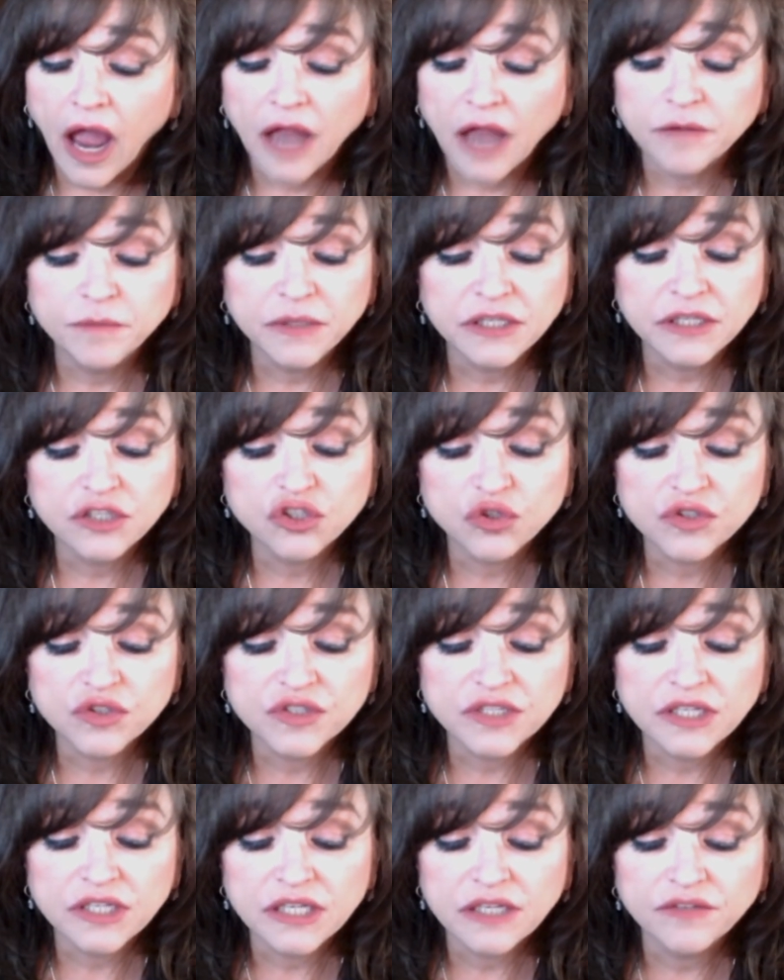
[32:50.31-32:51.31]
I'd be
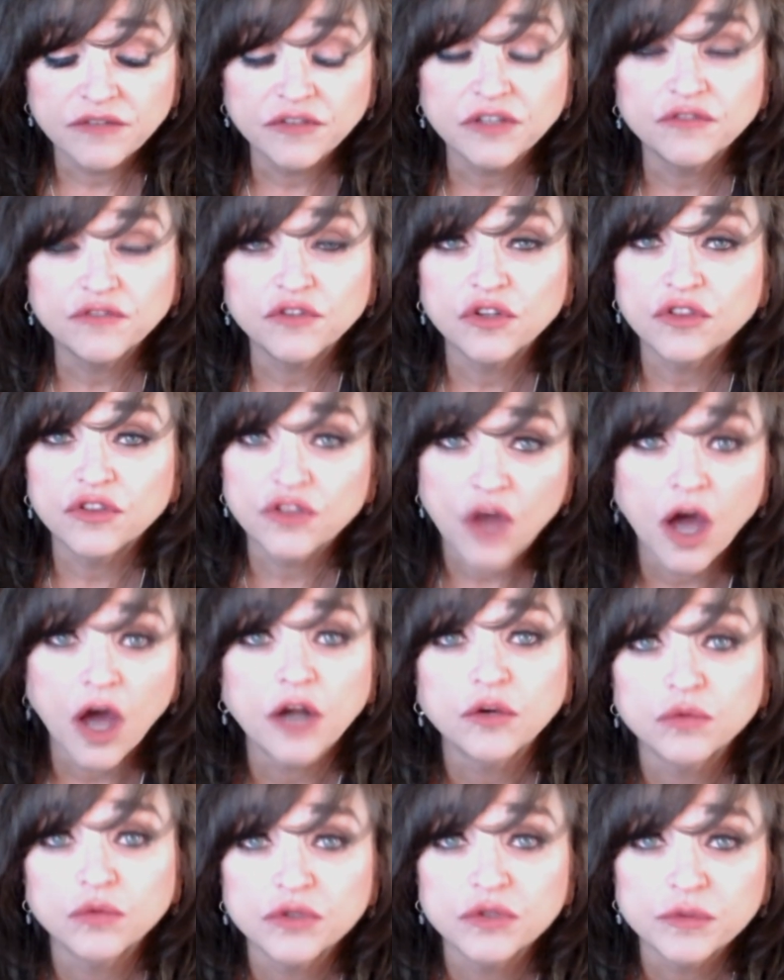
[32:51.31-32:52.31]
interested, even if you
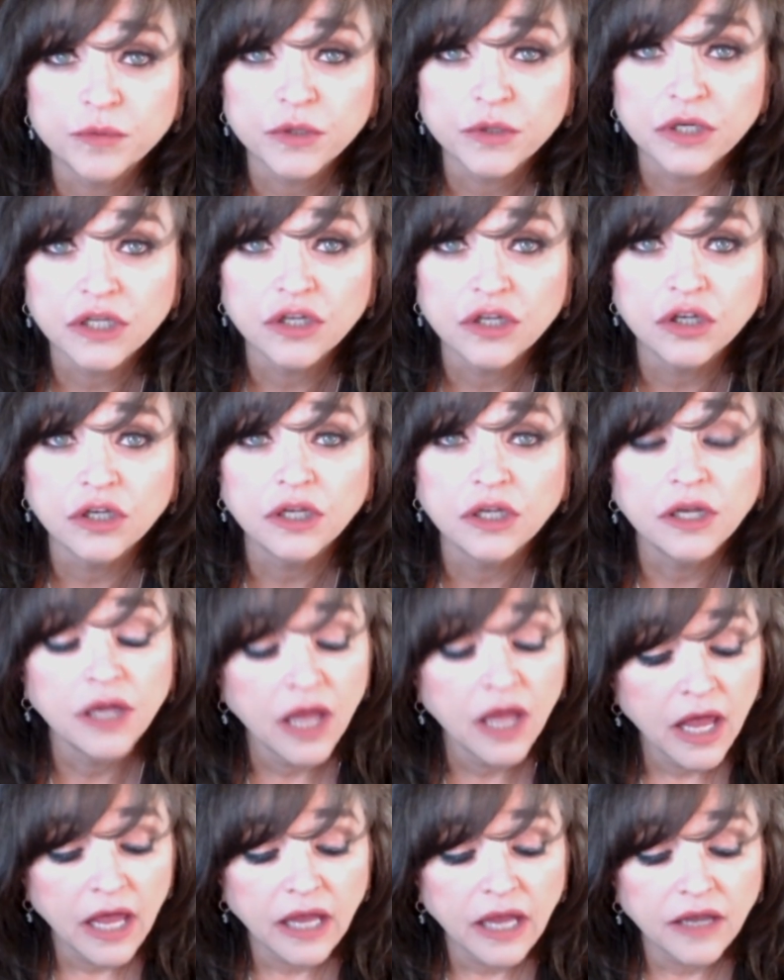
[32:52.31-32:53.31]
thought it was pretty
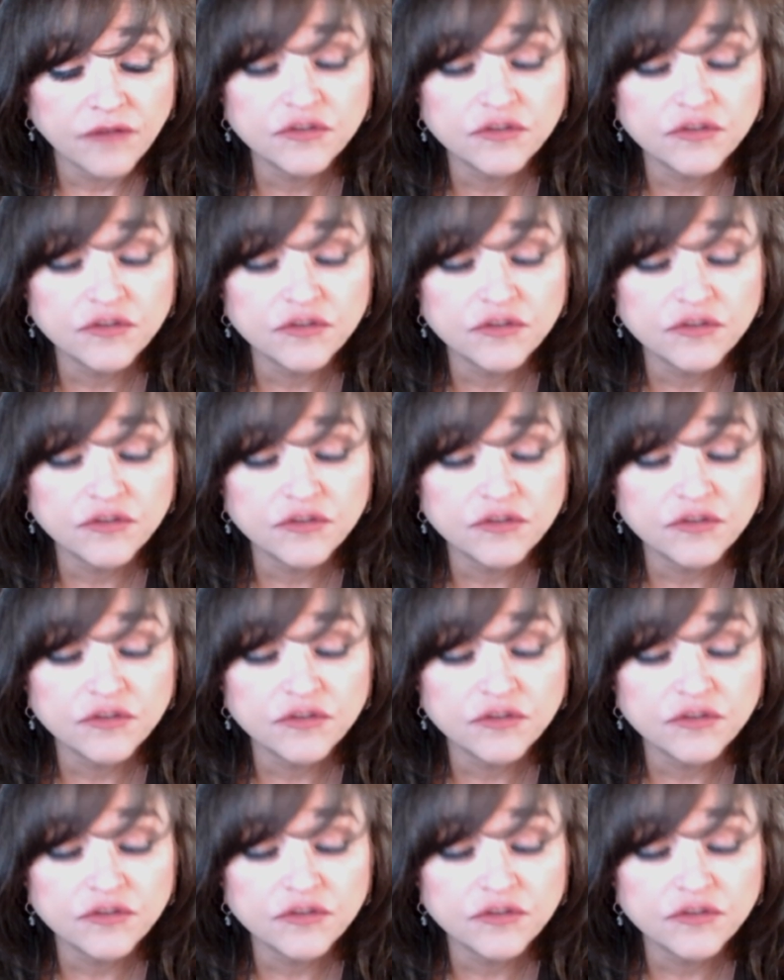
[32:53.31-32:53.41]
good,